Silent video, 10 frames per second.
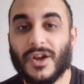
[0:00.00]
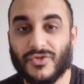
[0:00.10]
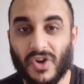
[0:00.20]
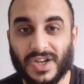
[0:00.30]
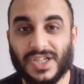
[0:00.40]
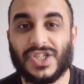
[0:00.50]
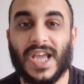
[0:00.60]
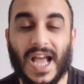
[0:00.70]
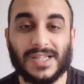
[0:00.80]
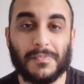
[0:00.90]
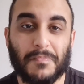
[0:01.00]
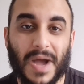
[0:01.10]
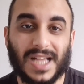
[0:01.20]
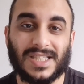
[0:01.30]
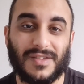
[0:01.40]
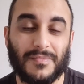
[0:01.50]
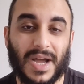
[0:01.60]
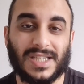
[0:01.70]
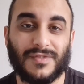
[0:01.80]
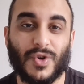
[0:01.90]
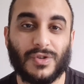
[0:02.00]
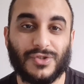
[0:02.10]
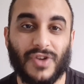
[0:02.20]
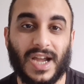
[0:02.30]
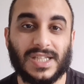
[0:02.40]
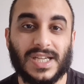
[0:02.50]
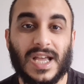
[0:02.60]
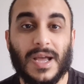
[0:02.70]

Granted, she has a massive, massive contract,